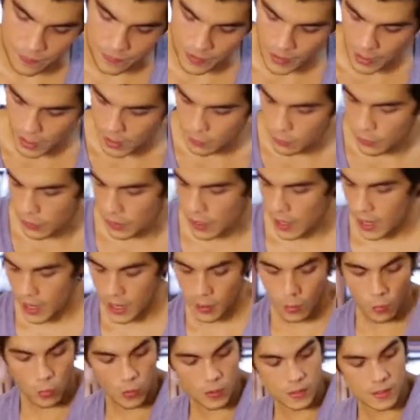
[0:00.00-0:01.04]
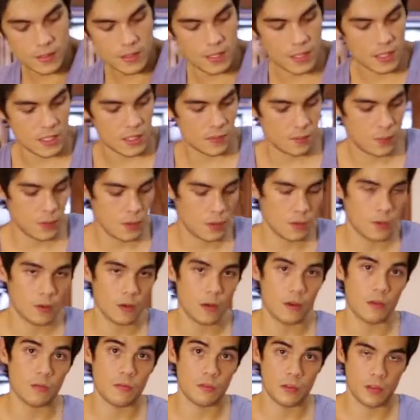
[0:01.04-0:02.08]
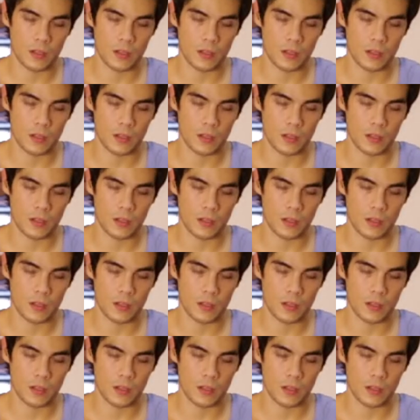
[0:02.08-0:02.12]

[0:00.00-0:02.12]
Then we're gonna add 1 teaspoon of